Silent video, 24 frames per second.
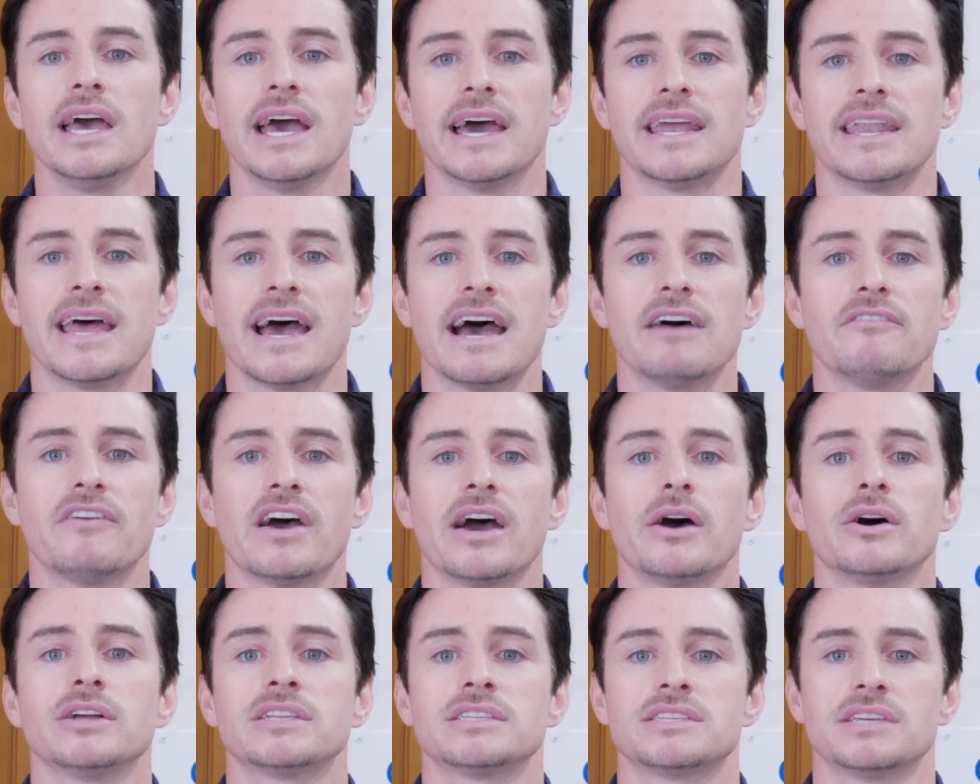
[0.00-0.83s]
and have
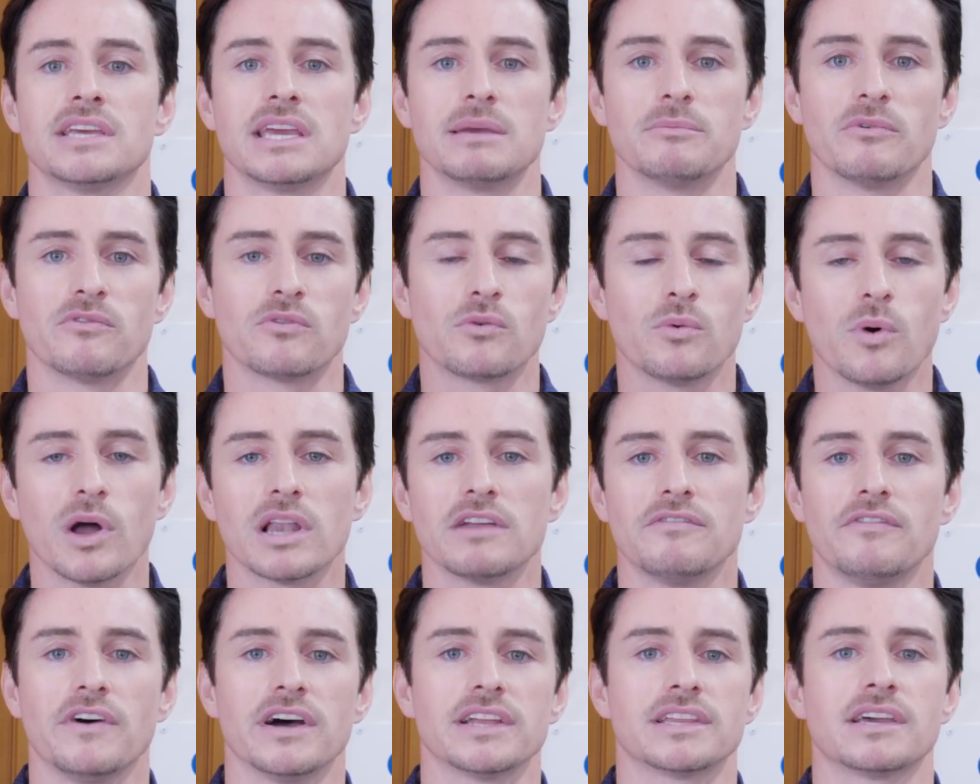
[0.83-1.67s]
our team of
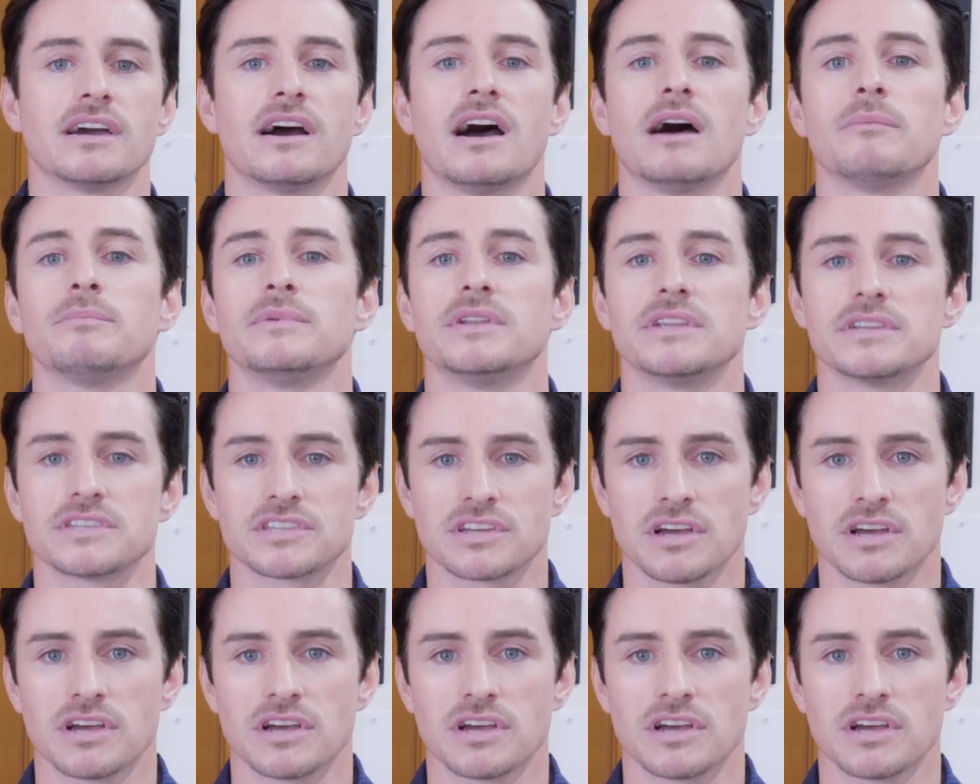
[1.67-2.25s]
qualified carpenters